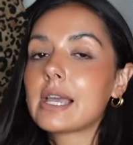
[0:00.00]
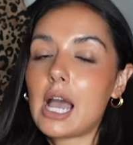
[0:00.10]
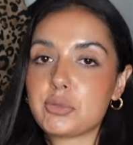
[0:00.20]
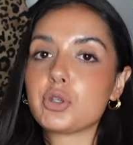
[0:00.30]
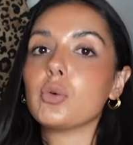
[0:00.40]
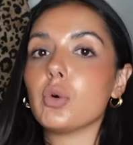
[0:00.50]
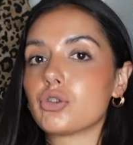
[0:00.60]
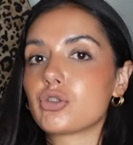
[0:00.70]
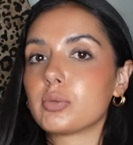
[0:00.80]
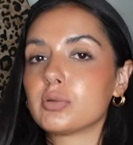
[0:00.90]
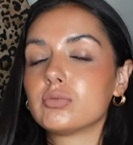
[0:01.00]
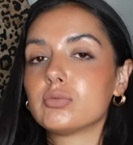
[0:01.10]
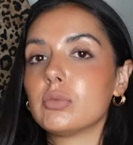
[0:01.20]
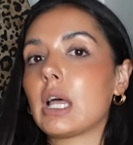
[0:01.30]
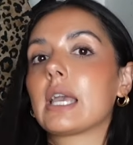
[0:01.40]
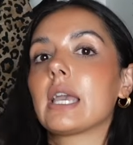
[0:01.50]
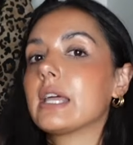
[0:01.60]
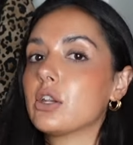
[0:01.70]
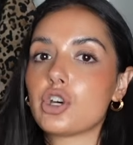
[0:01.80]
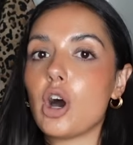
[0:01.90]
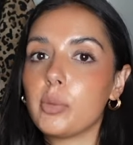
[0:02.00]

capsule wardrobe, like in a top.